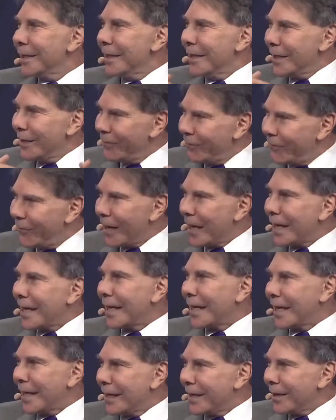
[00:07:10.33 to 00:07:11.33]

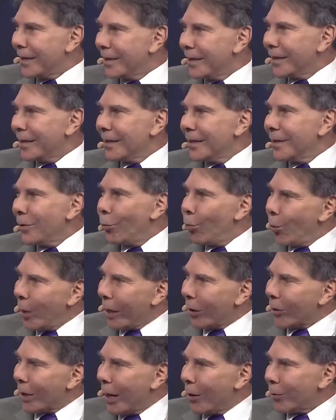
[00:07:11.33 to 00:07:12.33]
evade the
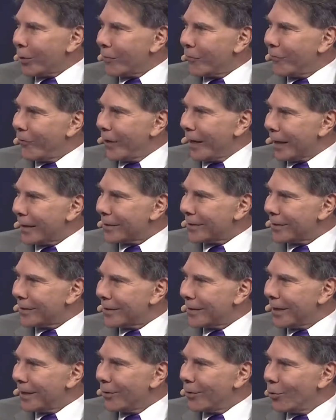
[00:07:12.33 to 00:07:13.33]
wear-out effects
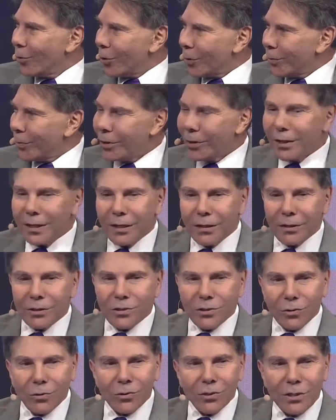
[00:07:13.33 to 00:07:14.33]
that normally are
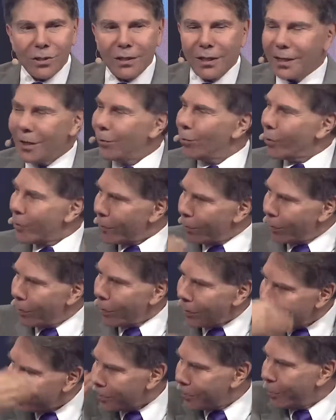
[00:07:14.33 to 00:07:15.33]
associated with
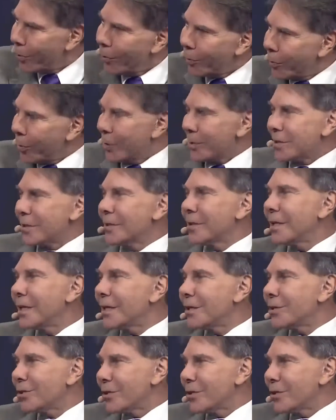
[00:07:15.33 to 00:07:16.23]
multiple presentations.